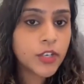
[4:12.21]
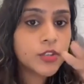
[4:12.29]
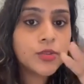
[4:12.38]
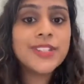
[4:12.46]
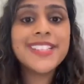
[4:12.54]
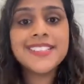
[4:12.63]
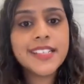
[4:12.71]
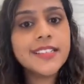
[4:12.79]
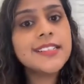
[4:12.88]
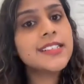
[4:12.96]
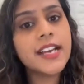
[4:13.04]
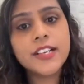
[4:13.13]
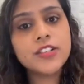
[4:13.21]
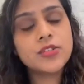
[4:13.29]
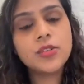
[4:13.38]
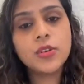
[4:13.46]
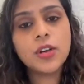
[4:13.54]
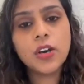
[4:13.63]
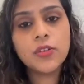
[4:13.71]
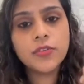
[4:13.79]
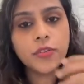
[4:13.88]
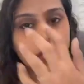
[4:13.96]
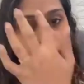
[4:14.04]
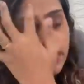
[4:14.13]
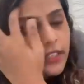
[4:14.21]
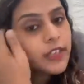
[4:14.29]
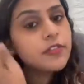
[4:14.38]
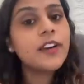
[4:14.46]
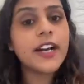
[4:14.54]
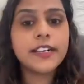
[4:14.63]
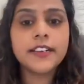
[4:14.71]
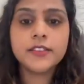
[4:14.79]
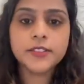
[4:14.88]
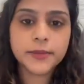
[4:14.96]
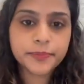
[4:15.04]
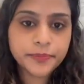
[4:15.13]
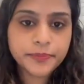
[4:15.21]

So these are the signs to look out for in fatty liver.